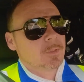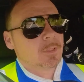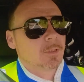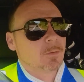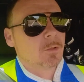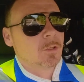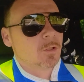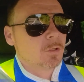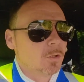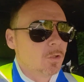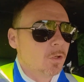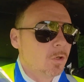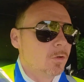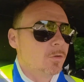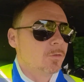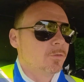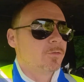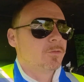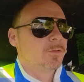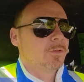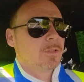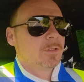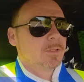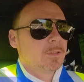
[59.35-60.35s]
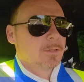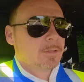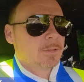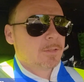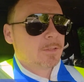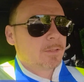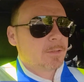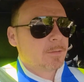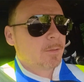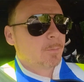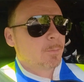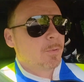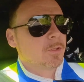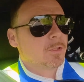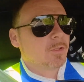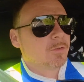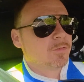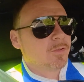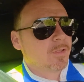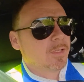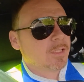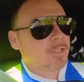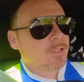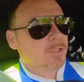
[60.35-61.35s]
I would love to put the
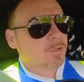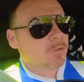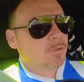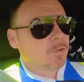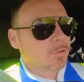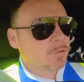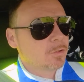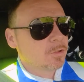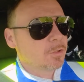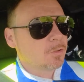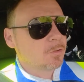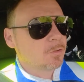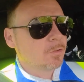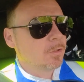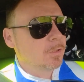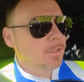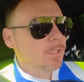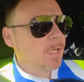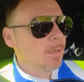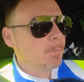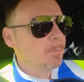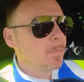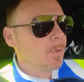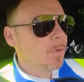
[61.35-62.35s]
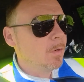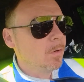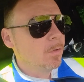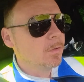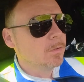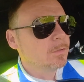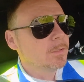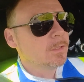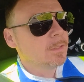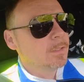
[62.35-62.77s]
finishing touches on that pond,